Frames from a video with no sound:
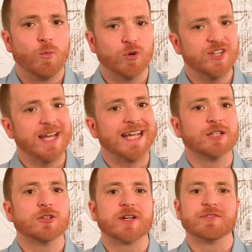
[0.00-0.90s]
we're taking
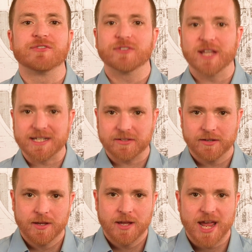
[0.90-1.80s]
a look at flight.
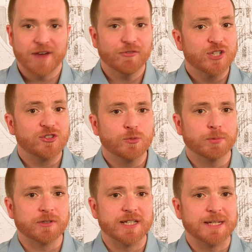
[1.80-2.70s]
Every
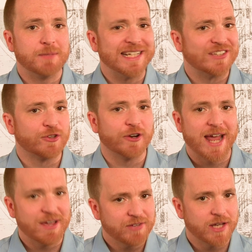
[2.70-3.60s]
super team needs their
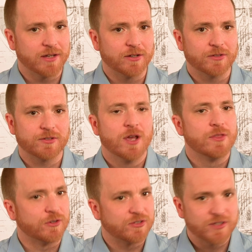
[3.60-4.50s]
heavy hitters,
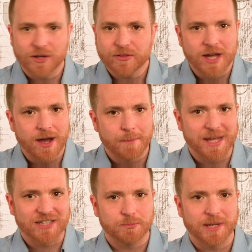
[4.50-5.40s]
their stealth
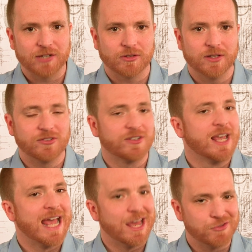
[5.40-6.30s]
combat specialists,
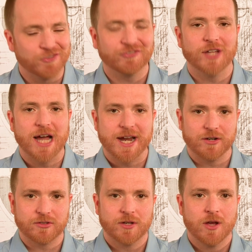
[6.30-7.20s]
and their
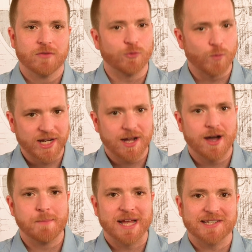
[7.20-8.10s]
flyers for when
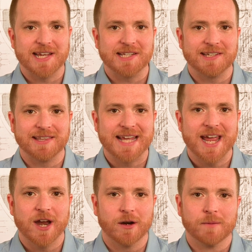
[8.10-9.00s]
combat takes to the
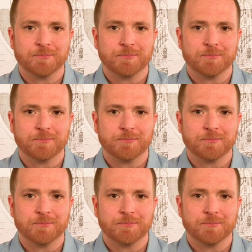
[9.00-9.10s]
air.